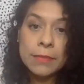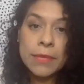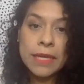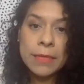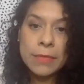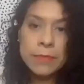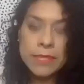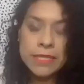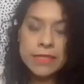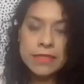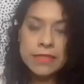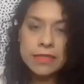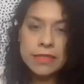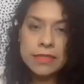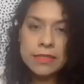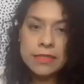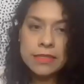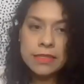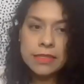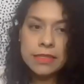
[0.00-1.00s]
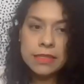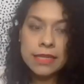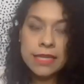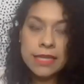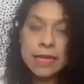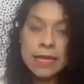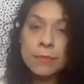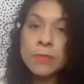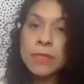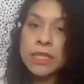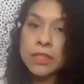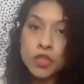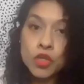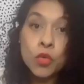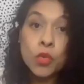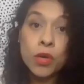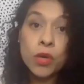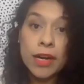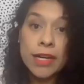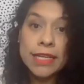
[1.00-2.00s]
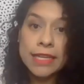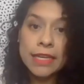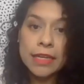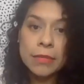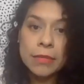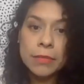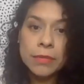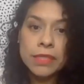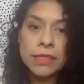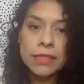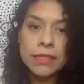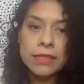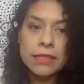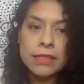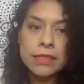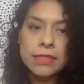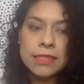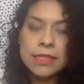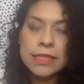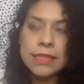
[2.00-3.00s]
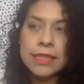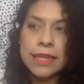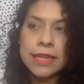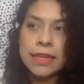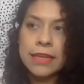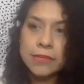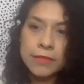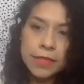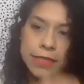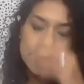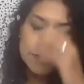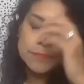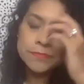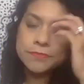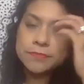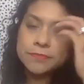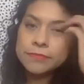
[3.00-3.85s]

my business to get me to where I am today, right?